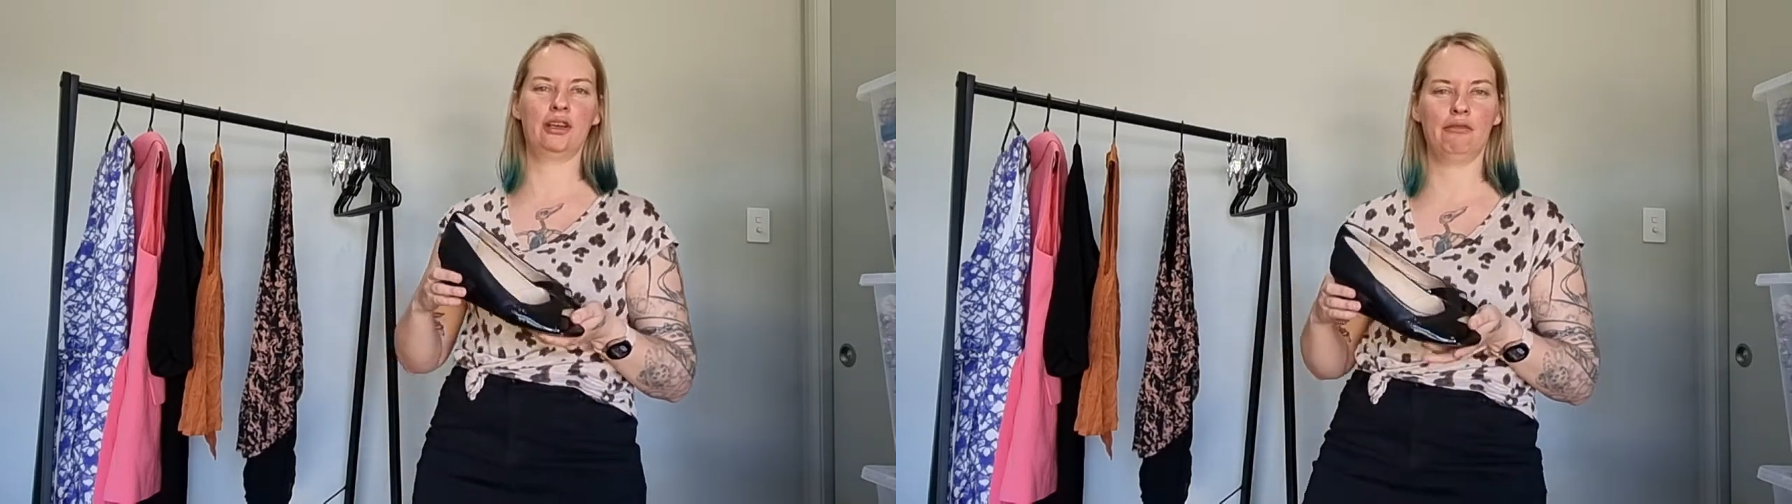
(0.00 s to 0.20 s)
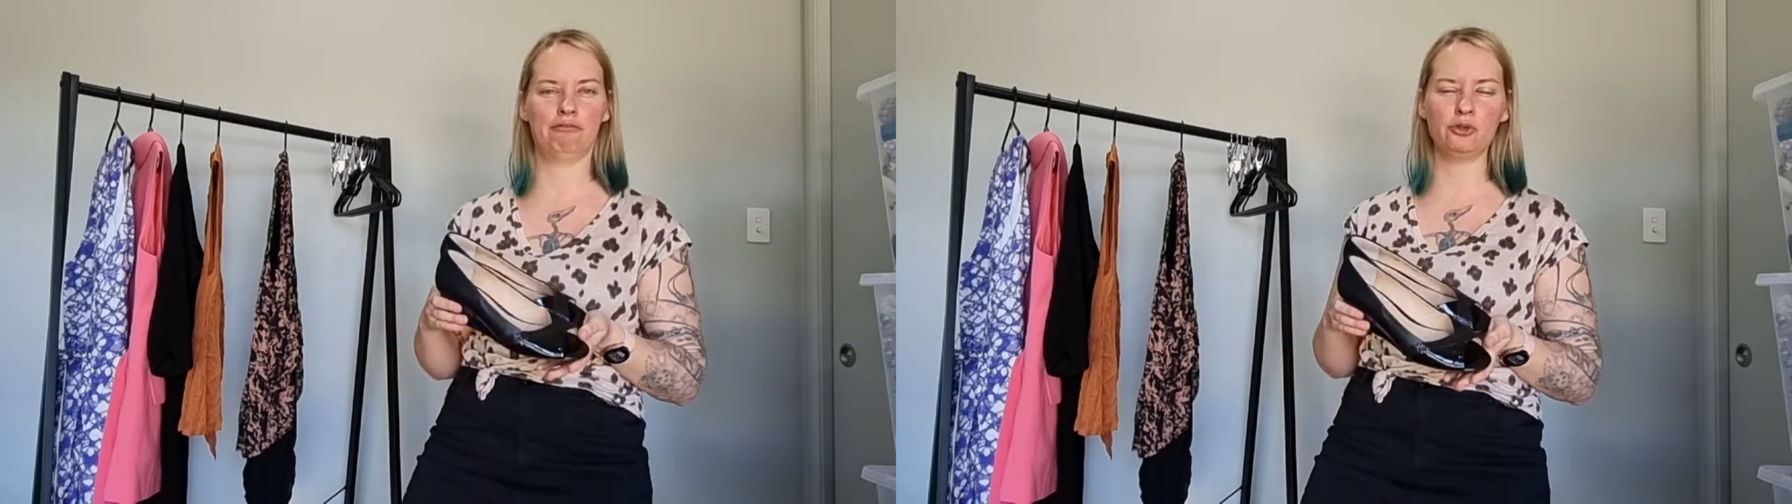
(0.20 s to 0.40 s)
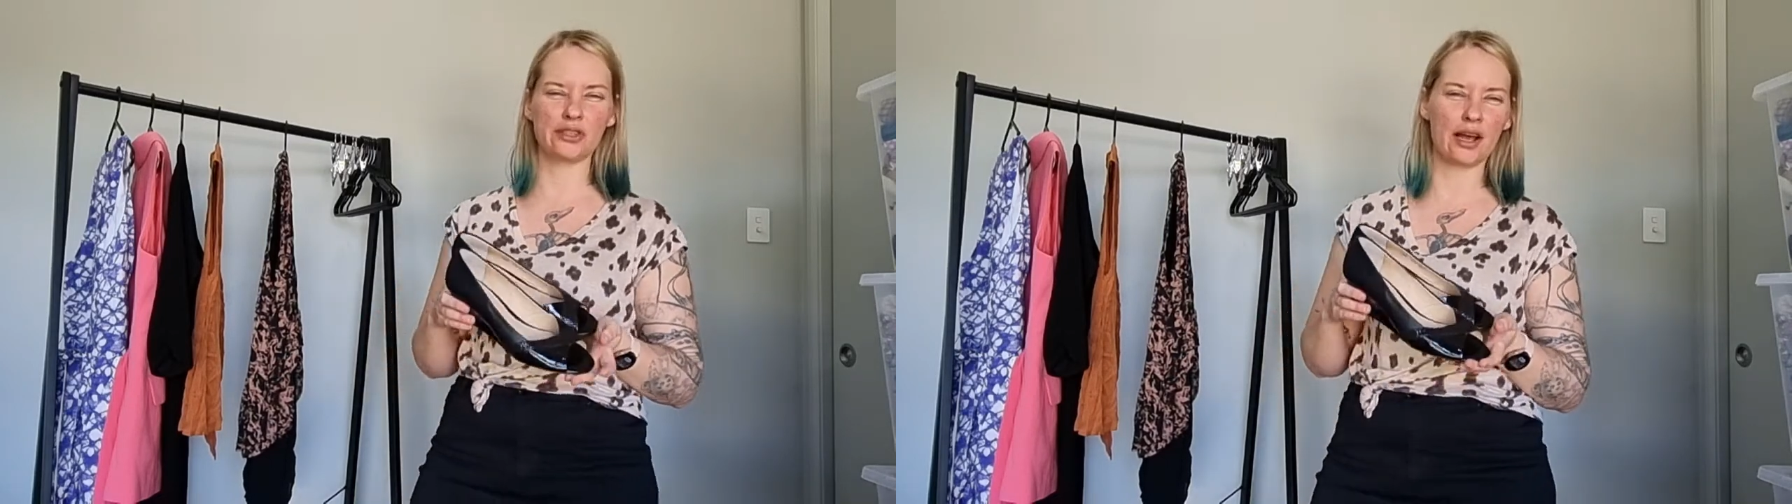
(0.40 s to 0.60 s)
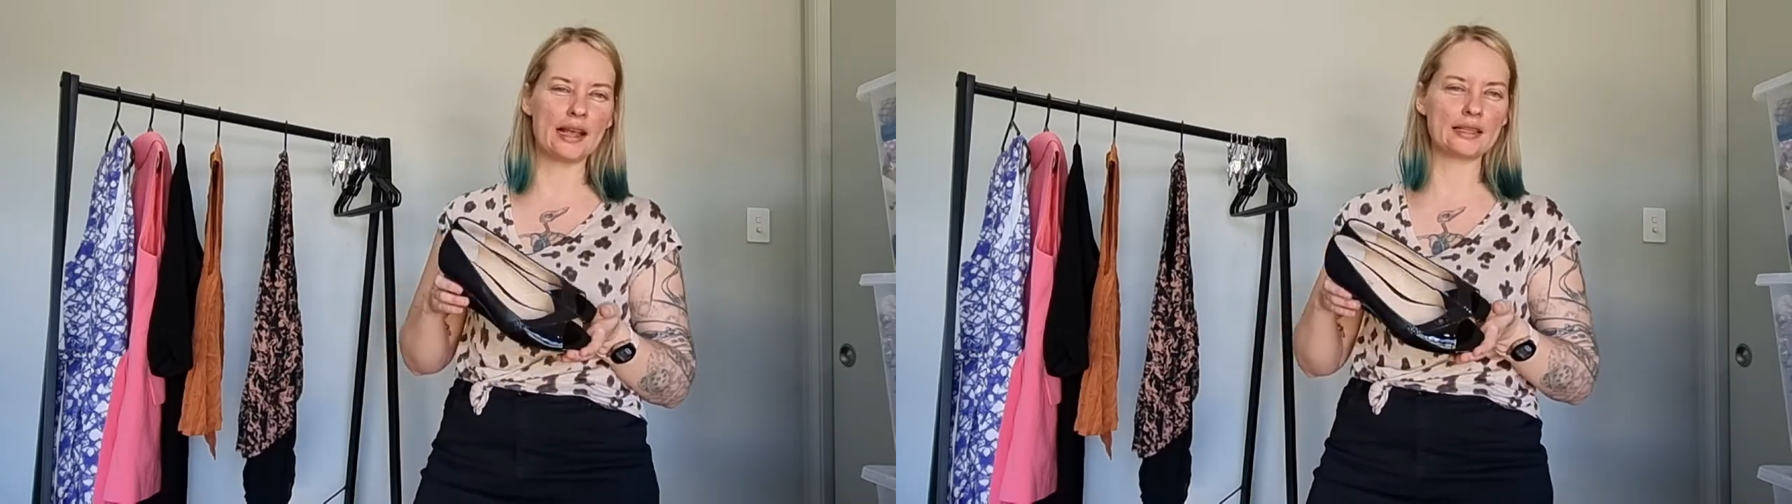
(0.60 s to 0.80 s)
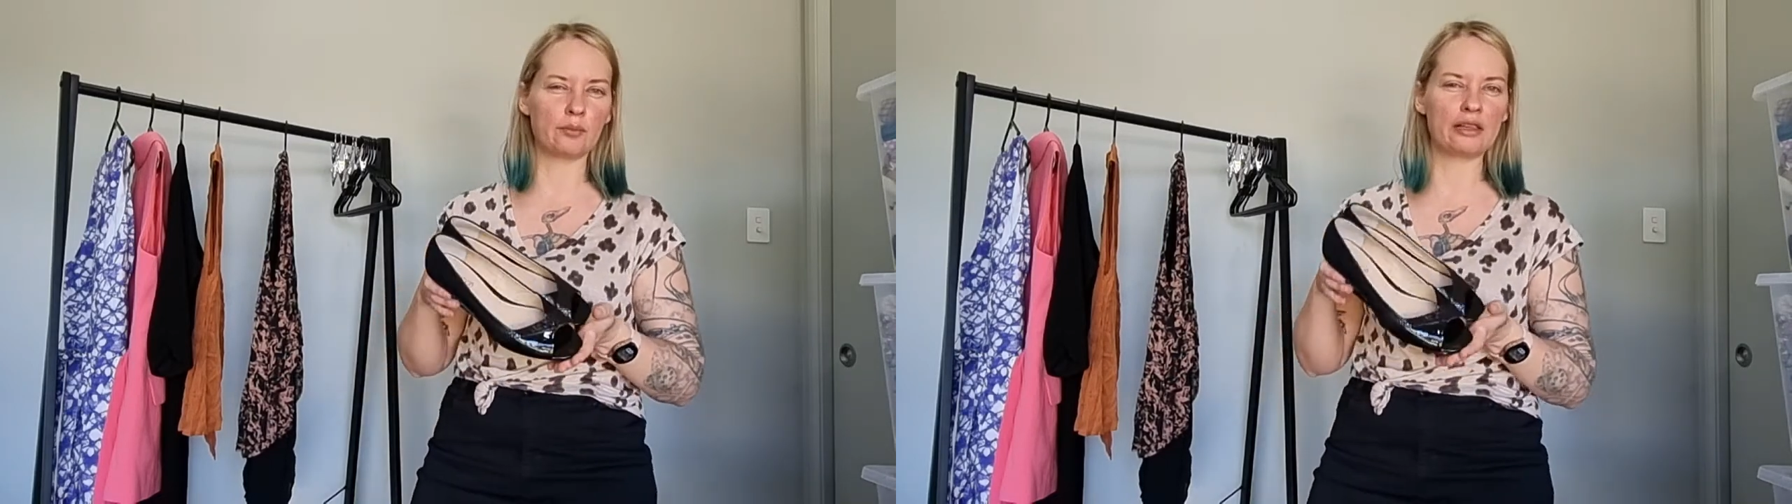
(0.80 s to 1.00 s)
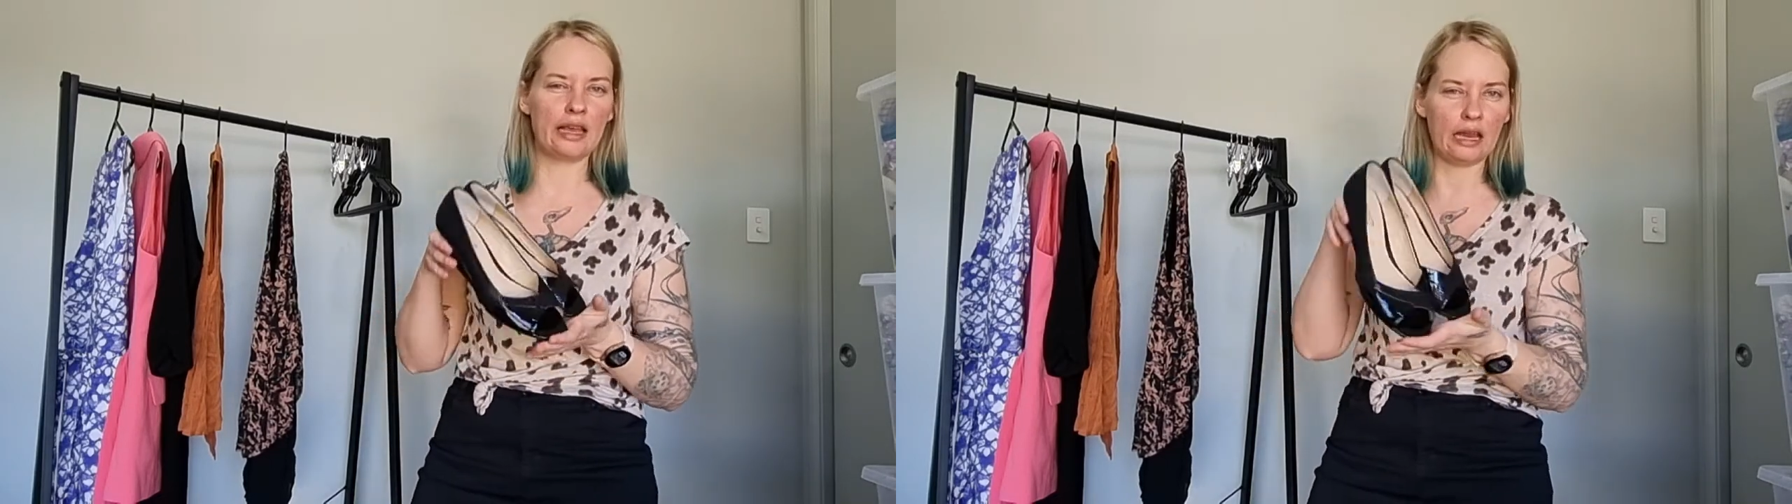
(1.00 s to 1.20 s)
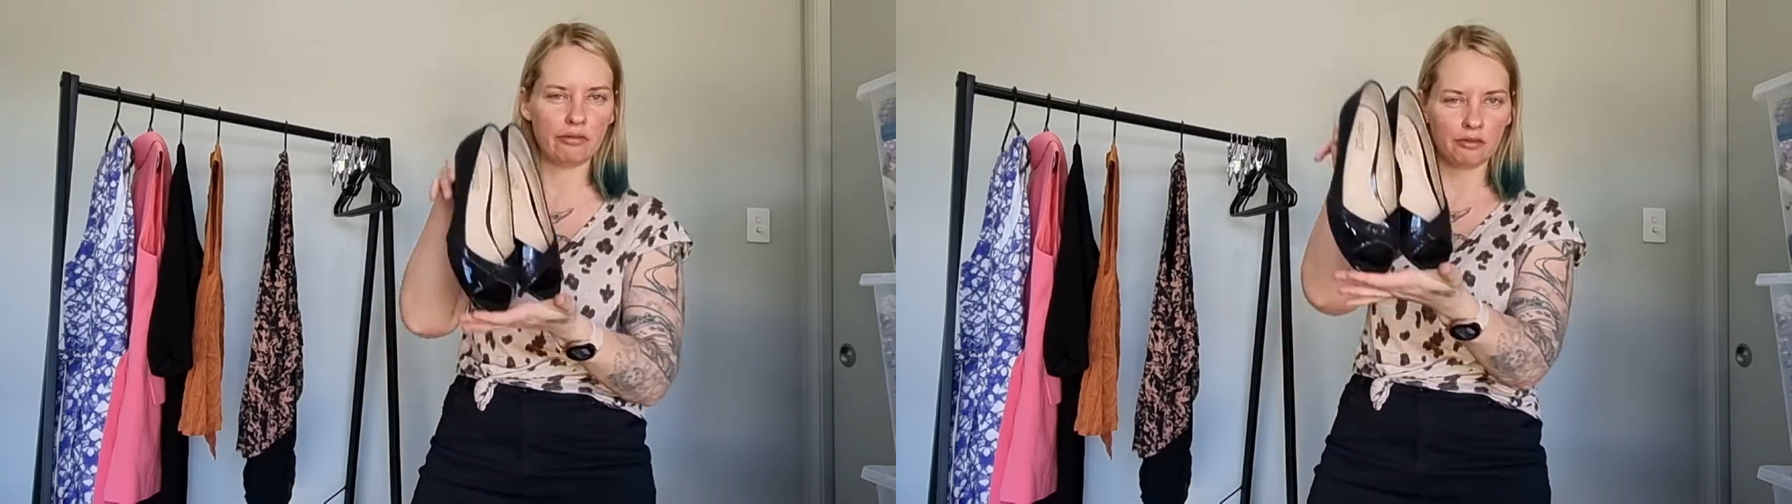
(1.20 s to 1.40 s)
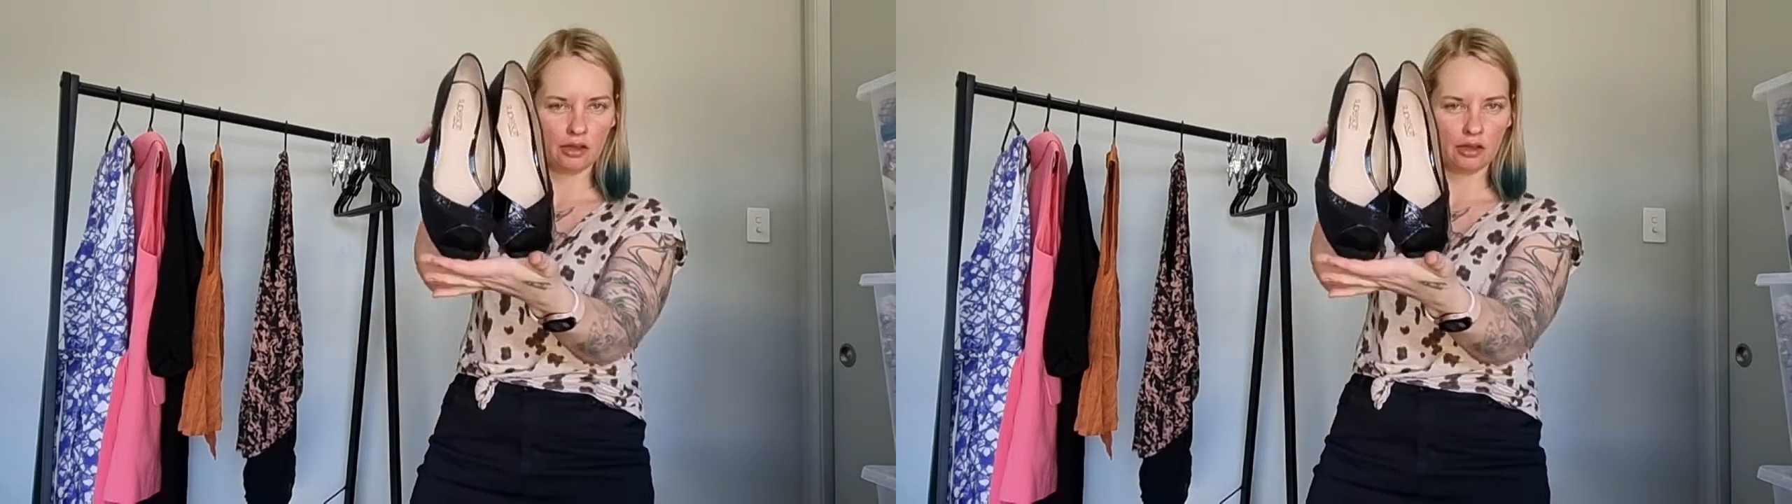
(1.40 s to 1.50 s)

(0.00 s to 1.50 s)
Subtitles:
foot size, I believe,